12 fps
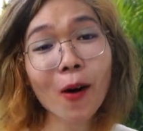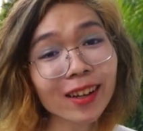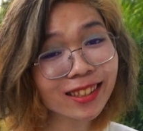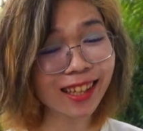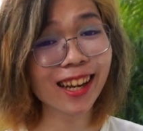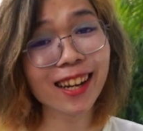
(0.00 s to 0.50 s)

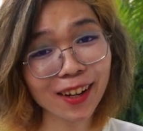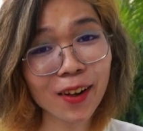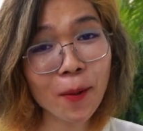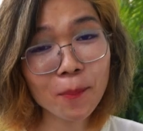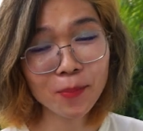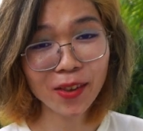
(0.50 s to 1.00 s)
was getting
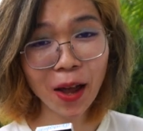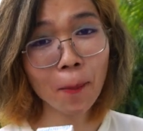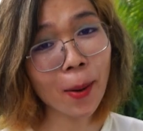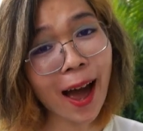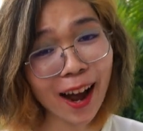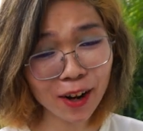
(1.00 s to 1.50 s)
a
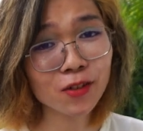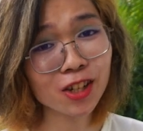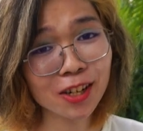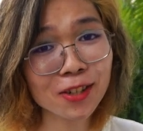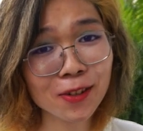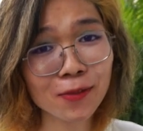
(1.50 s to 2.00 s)
pack of
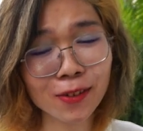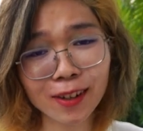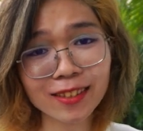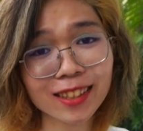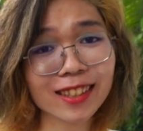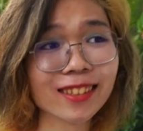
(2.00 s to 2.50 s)

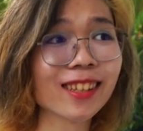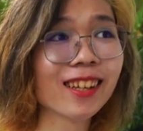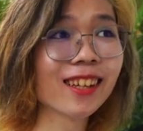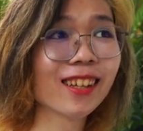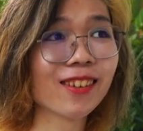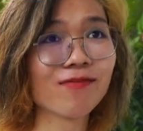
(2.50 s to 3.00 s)
Chesterfield and
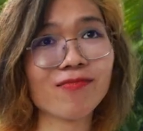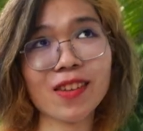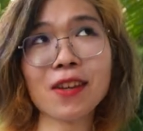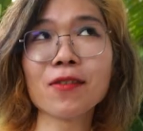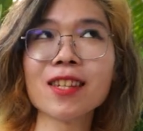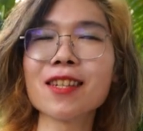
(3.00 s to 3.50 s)

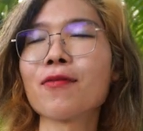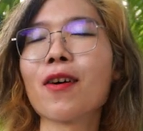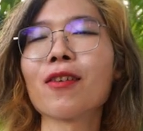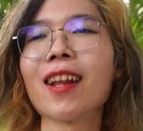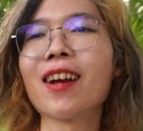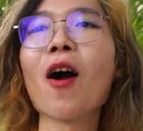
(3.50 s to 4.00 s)
it just
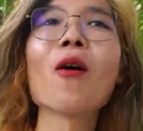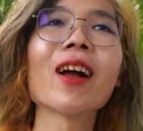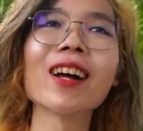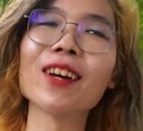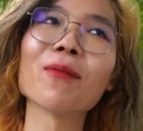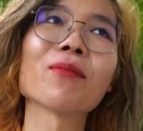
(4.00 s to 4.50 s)
felt like
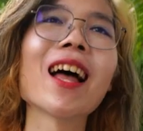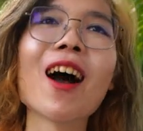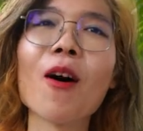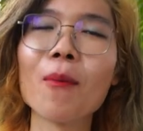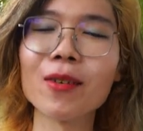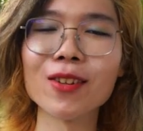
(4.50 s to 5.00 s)
okay
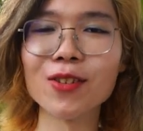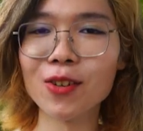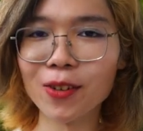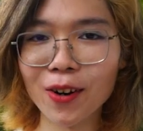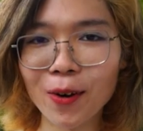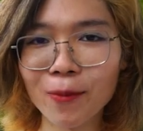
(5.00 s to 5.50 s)
now i'm in
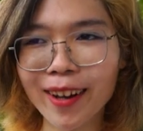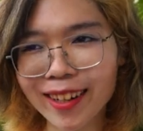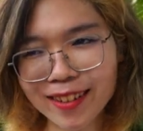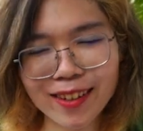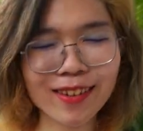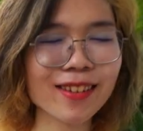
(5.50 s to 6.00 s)
europe
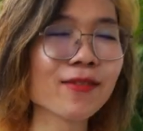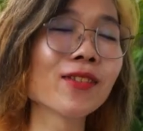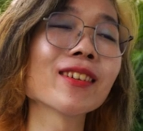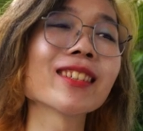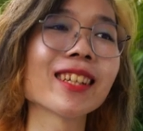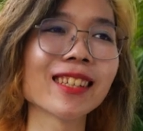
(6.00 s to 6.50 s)
right it
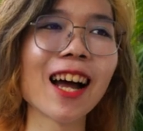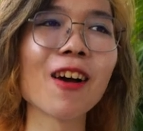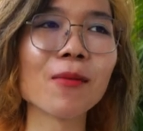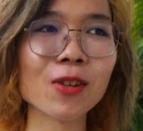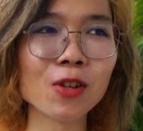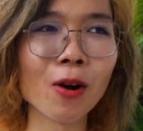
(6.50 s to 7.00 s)
feels like now
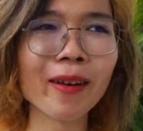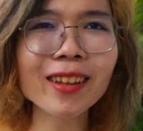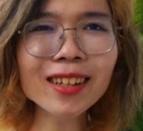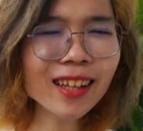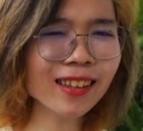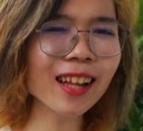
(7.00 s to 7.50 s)
i'm in europe i
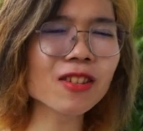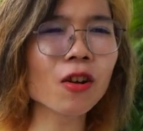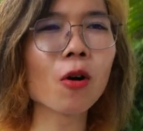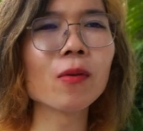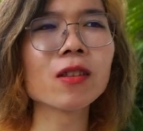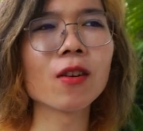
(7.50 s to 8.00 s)
think like that's
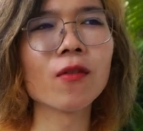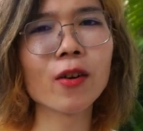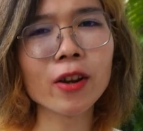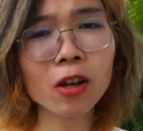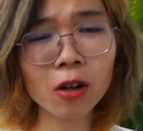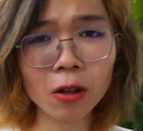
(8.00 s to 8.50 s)
always a
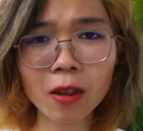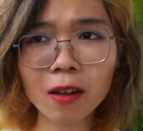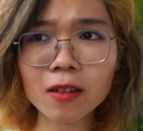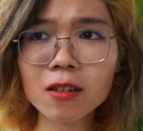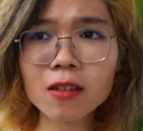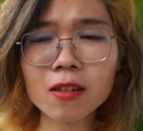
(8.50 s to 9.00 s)
very good
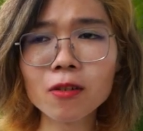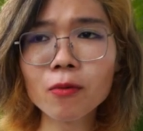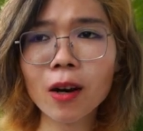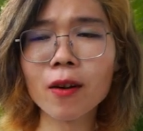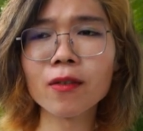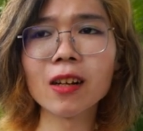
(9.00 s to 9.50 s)
thing to do
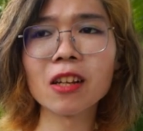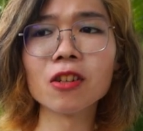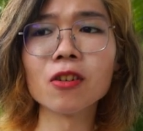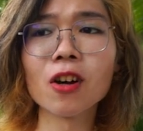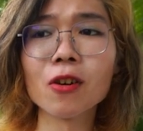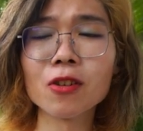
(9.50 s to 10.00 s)
whenever like
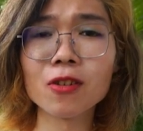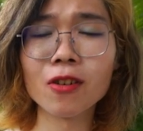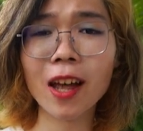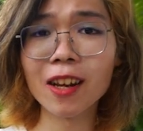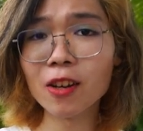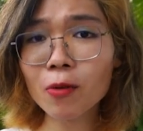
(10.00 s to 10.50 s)
you go to
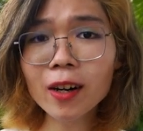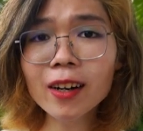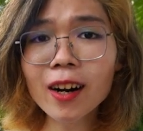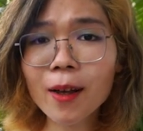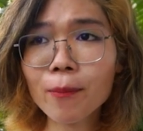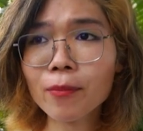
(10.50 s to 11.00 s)

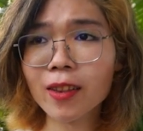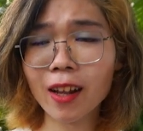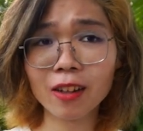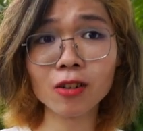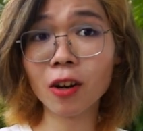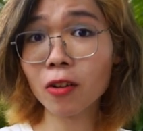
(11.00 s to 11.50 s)
anywhere
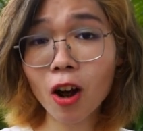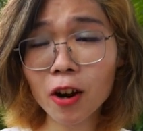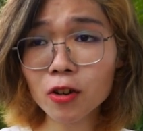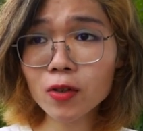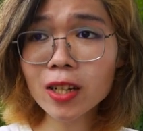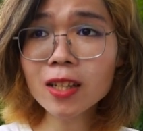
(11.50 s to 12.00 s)
like to other
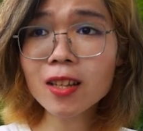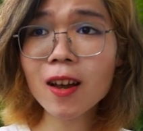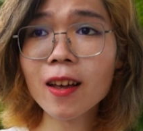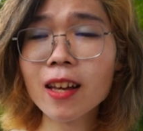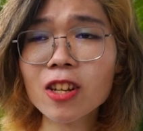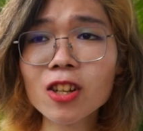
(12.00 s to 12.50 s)
countries
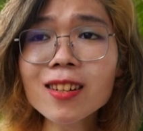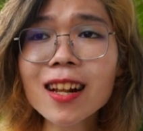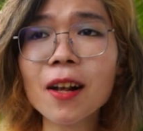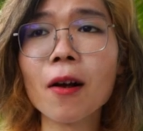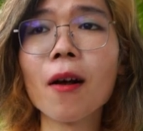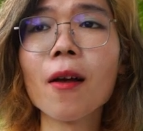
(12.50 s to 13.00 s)
it's just
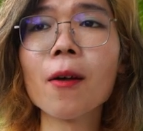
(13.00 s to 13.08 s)
like